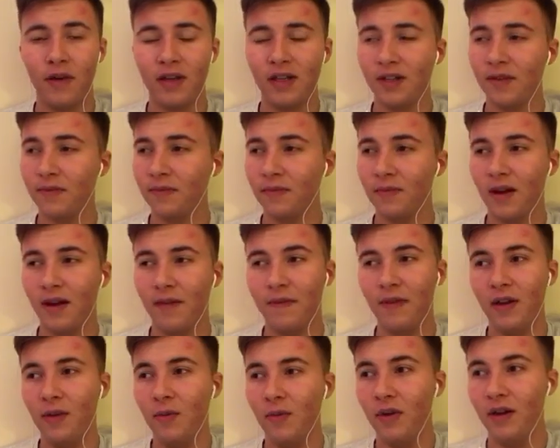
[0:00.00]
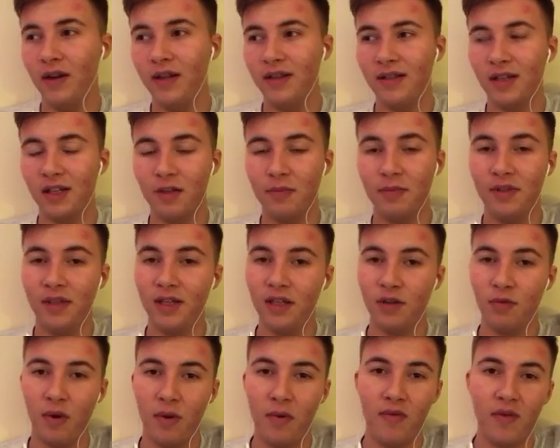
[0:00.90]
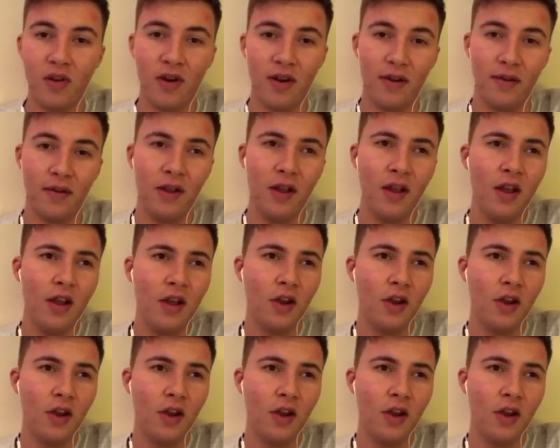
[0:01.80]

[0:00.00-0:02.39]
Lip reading: I think we're in such a position where we've kind of